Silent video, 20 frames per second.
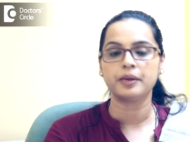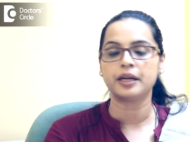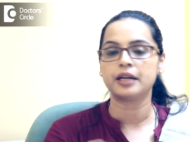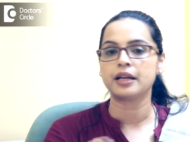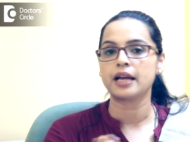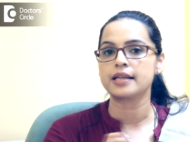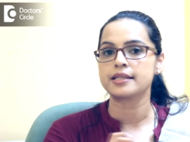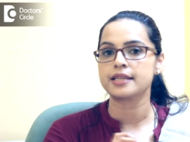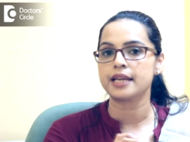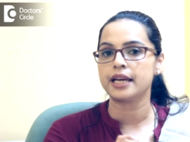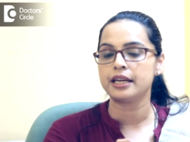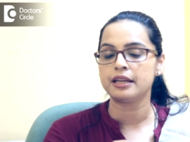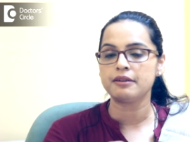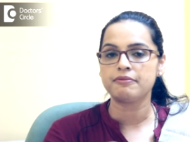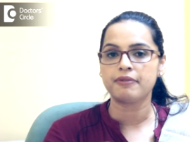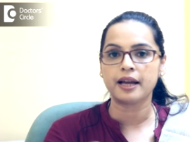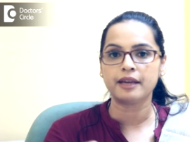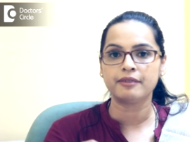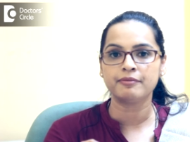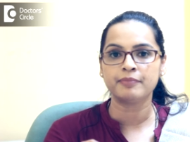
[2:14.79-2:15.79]
It has
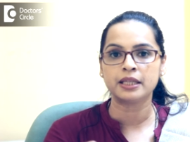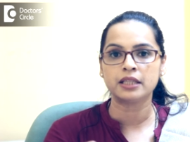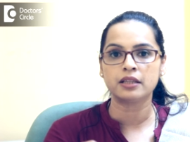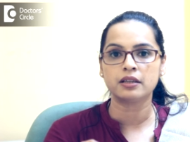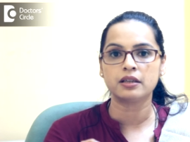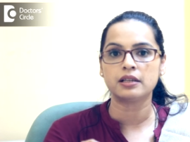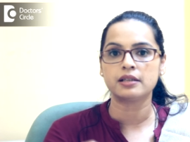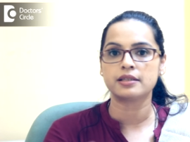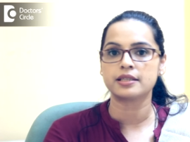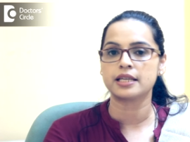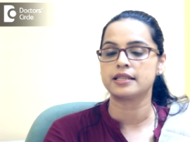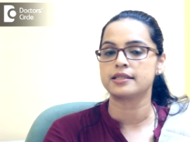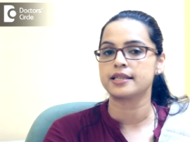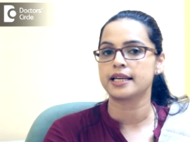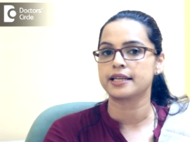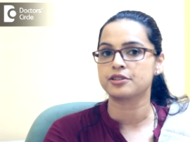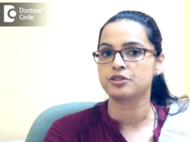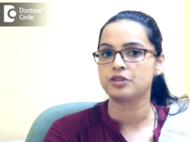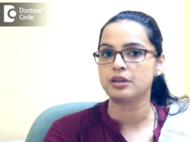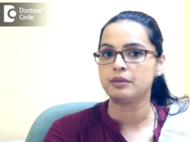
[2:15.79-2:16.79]
85 minerals, it's
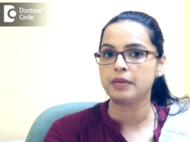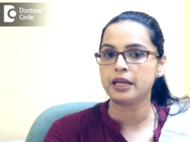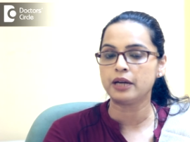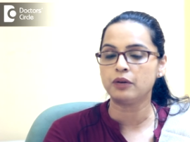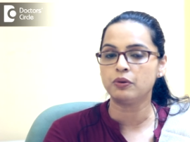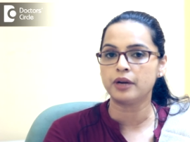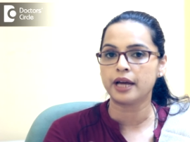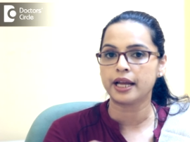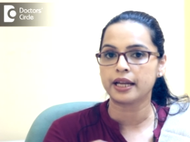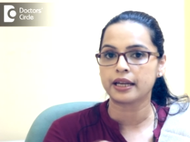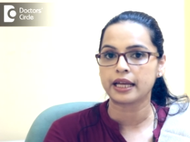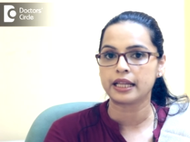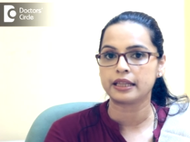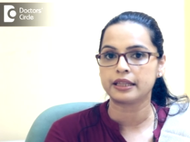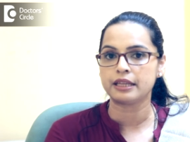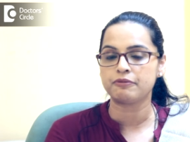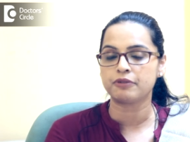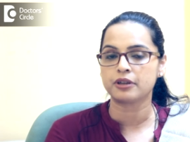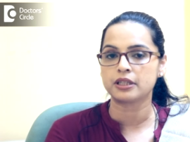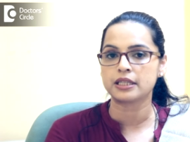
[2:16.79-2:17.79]
extremely good and
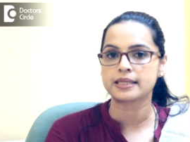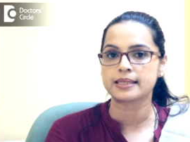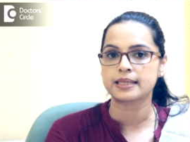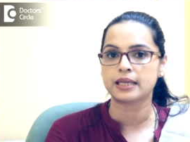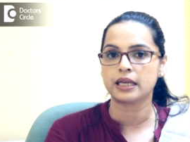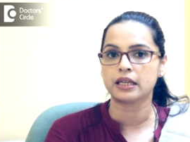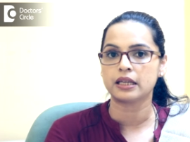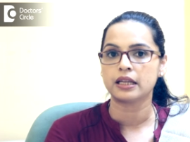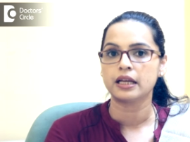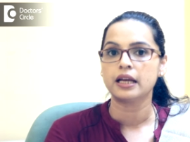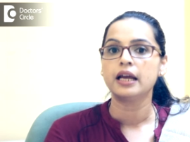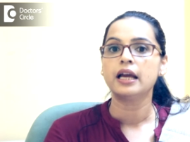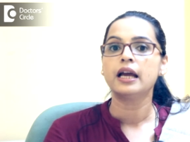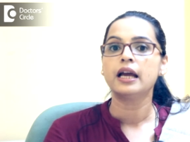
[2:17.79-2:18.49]
healthy for the skin.